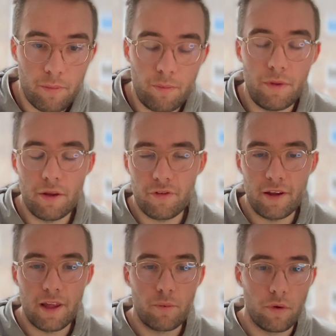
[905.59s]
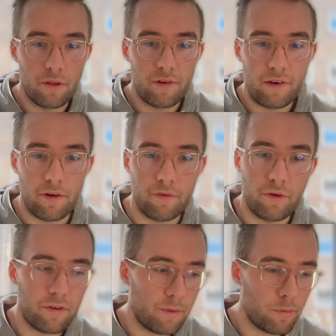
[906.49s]
They say that with TikTok, for
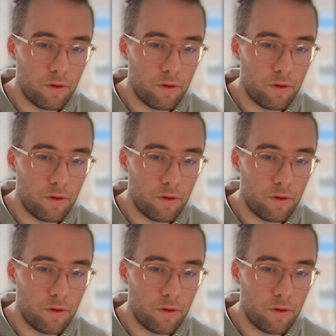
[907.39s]
example.